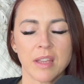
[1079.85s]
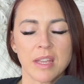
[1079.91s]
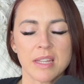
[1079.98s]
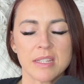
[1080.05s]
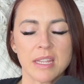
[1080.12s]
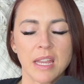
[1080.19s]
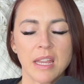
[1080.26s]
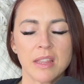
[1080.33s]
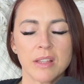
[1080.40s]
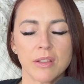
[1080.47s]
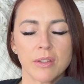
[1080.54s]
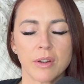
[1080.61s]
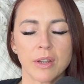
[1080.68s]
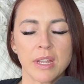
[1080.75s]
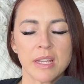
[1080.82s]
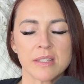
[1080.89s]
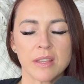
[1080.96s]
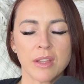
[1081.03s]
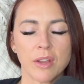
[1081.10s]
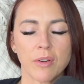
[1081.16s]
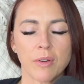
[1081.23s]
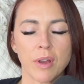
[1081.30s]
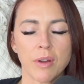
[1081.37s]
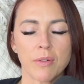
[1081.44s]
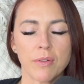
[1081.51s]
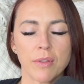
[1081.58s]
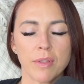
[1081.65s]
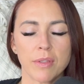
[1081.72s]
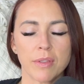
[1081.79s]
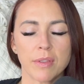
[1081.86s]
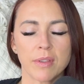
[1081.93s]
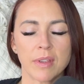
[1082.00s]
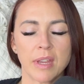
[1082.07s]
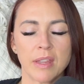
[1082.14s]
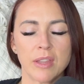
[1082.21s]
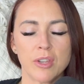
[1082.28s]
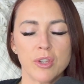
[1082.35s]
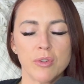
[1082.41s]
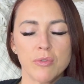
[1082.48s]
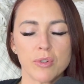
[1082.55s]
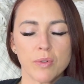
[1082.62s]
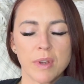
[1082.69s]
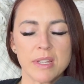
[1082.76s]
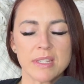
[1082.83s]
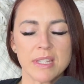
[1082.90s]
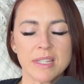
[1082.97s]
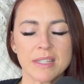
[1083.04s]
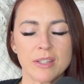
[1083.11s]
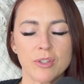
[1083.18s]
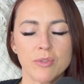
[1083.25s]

Taking the learnings and the growth and the new choices and new